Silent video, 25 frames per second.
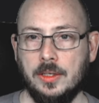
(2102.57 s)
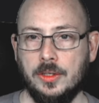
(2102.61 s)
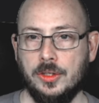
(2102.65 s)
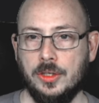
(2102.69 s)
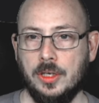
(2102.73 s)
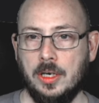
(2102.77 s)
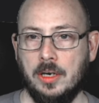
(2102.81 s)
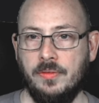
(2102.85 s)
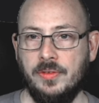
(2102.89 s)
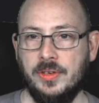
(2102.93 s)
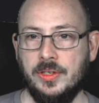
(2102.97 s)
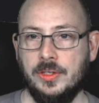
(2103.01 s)

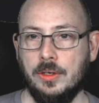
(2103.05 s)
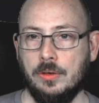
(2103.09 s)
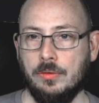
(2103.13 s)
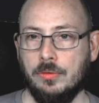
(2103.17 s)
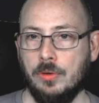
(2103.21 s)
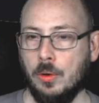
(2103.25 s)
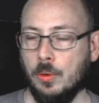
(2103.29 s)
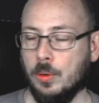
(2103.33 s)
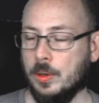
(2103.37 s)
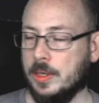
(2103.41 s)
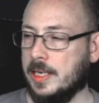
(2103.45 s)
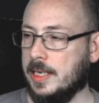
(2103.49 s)
service
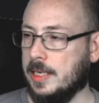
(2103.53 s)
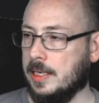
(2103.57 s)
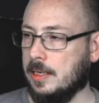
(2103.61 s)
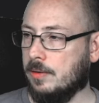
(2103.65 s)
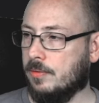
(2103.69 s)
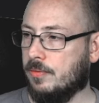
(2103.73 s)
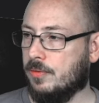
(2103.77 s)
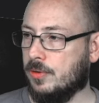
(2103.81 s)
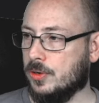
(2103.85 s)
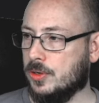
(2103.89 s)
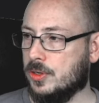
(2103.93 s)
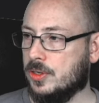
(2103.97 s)
role key
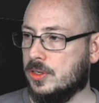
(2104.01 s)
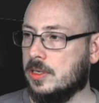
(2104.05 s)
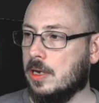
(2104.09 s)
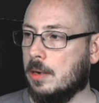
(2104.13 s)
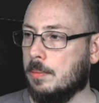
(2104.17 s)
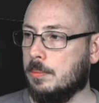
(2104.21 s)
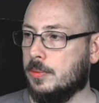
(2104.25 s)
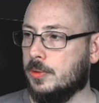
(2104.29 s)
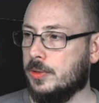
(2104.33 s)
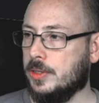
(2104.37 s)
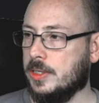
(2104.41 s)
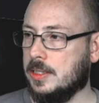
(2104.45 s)
for
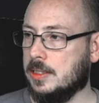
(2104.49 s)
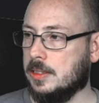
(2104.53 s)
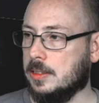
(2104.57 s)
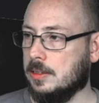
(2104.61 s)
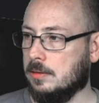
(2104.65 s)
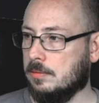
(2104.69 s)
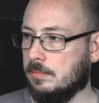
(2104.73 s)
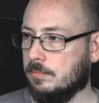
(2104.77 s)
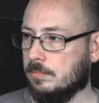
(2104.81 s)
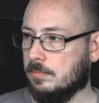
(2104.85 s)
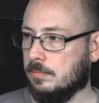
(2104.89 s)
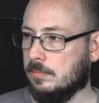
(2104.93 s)
some
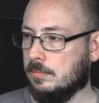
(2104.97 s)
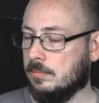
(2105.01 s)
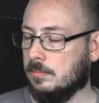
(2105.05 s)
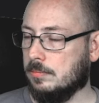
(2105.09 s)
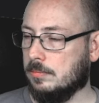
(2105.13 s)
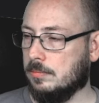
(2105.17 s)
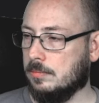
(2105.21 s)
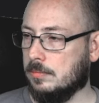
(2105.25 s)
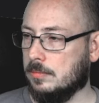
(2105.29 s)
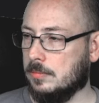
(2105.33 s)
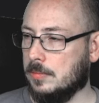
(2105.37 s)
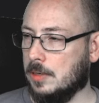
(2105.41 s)
reason,
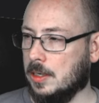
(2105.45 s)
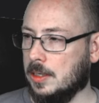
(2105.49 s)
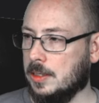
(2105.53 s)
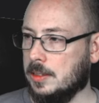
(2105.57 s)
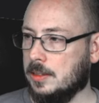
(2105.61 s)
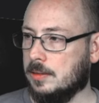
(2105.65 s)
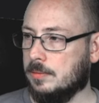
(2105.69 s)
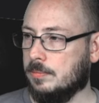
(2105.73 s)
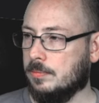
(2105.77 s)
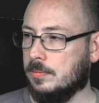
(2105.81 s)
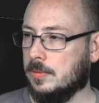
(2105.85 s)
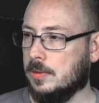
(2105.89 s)

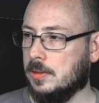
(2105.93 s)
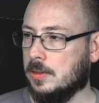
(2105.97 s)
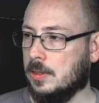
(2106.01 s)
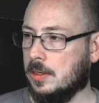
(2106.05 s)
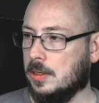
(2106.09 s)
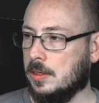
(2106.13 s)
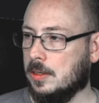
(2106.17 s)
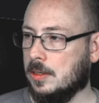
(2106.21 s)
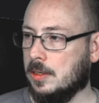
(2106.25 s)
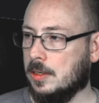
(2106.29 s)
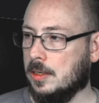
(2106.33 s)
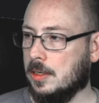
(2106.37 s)
right?
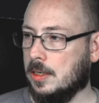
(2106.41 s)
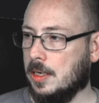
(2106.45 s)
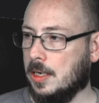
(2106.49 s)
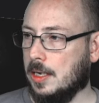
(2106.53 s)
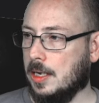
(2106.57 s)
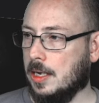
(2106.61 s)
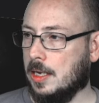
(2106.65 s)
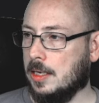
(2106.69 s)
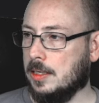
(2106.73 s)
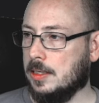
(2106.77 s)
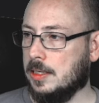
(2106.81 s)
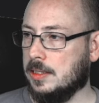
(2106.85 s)

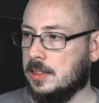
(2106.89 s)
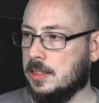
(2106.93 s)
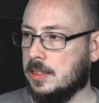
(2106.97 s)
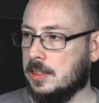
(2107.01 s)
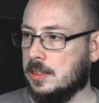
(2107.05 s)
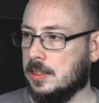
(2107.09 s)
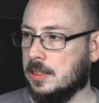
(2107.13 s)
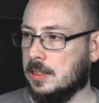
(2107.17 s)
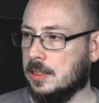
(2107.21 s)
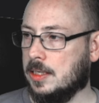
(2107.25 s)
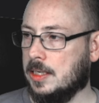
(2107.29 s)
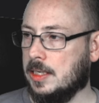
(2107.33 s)
And this is
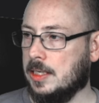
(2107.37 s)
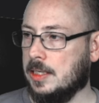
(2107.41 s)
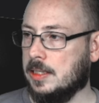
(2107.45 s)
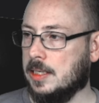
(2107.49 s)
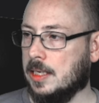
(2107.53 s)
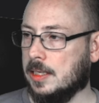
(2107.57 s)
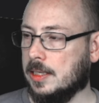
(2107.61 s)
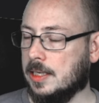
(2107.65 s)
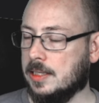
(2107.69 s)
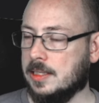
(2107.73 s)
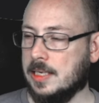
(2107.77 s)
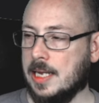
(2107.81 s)
a key
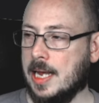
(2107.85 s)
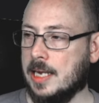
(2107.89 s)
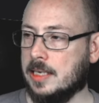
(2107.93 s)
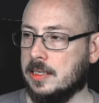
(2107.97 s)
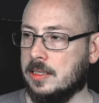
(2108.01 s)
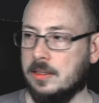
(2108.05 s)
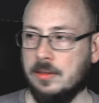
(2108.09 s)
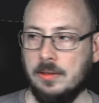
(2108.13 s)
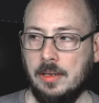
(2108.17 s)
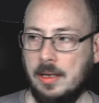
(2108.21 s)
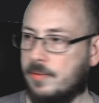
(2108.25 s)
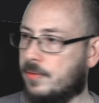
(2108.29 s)
that has
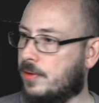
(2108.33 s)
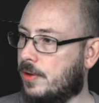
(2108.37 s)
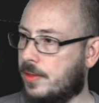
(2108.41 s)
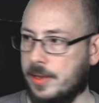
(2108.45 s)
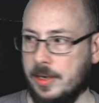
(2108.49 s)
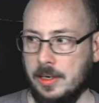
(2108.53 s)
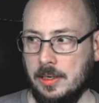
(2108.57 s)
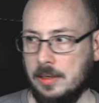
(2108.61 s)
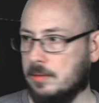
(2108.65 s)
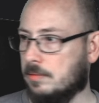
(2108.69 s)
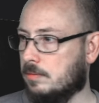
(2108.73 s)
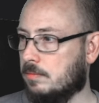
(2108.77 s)
access to
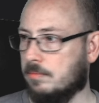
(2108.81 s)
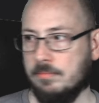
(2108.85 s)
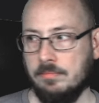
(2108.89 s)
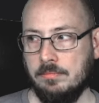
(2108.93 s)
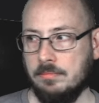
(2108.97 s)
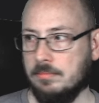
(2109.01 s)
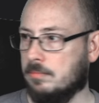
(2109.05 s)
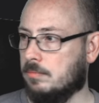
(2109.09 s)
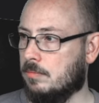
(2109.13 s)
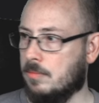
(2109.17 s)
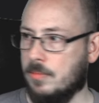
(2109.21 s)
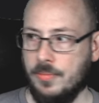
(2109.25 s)
everything.
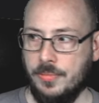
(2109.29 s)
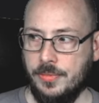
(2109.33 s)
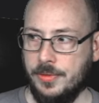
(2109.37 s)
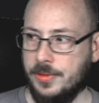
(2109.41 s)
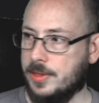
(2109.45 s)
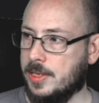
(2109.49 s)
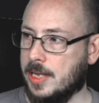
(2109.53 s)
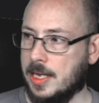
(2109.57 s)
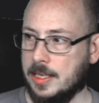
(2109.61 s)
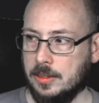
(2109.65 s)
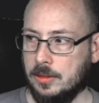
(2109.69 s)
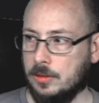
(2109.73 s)

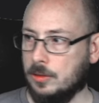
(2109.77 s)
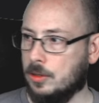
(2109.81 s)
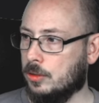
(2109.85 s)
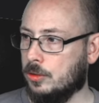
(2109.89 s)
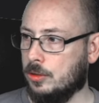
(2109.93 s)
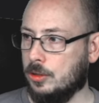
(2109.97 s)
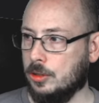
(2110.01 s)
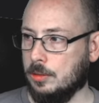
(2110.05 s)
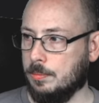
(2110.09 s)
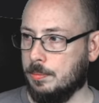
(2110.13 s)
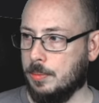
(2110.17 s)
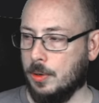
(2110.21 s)
That's not
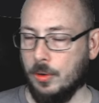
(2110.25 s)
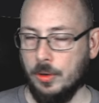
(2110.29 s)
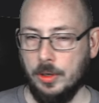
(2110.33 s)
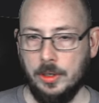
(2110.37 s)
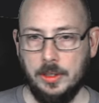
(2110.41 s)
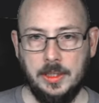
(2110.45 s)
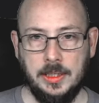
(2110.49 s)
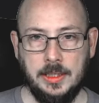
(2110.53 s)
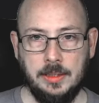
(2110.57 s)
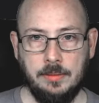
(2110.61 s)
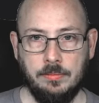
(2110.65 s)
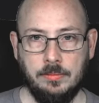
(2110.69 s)
good
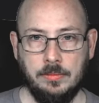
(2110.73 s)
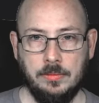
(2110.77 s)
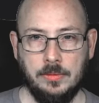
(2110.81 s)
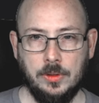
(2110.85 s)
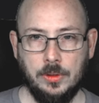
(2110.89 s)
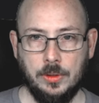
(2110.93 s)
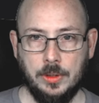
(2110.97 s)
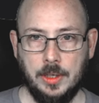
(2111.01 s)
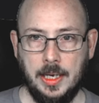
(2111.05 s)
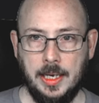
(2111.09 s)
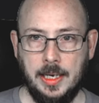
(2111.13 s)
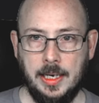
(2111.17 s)
policy.
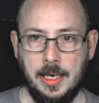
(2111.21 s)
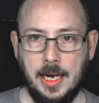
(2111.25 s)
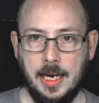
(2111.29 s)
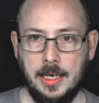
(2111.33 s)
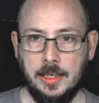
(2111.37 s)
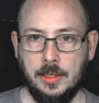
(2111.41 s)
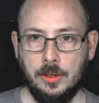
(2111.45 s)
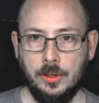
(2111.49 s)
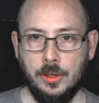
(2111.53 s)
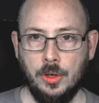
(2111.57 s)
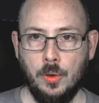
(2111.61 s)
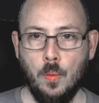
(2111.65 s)
Okay, I
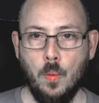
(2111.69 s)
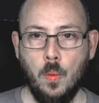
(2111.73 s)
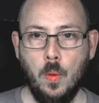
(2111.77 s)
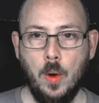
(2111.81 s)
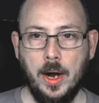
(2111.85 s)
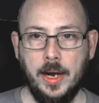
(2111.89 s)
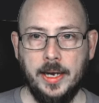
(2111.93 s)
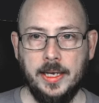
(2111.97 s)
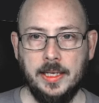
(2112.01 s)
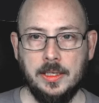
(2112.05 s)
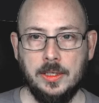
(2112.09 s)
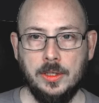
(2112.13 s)
don't know
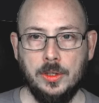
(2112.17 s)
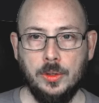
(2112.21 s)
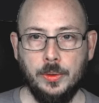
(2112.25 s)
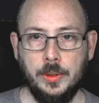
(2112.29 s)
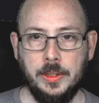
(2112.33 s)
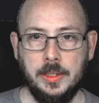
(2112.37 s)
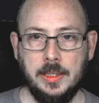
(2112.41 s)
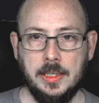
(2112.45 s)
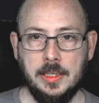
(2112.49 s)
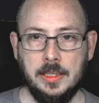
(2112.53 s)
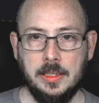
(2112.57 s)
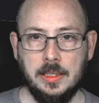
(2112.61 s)
why it's
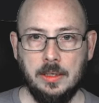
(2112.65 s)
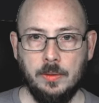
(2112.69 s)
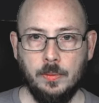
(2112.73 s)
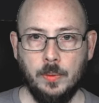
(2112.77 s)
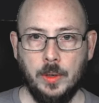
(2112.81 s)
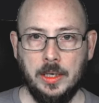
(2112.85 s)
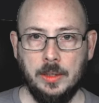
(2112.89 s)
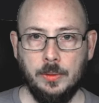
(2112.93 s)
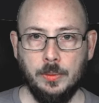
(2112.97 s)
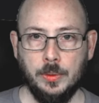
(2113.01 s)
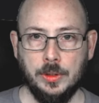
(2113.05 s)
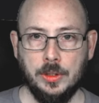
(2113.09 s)
doing this and
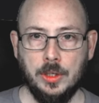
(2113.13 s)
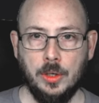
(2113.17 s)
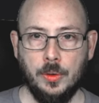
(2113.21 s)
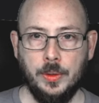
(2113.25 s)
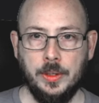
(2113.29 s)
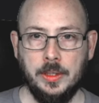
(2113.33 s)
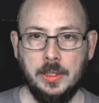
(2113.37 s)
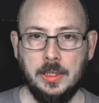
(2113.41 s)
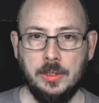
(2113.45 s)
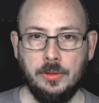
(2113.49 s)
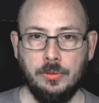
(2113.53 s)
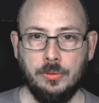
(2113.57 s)
why it was
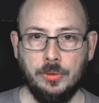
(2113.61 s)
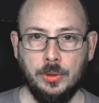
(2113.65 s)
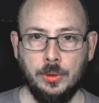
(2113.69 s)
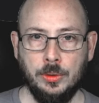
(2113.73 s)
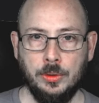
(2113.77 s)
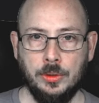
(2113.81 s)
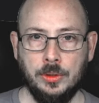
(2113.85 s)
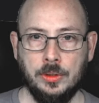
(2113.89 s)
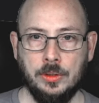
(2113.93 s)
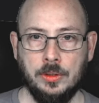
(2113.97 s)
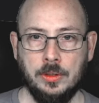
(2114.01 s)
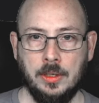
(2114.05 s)
going this
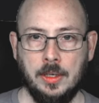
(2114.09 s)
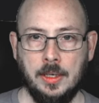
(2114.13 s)
route.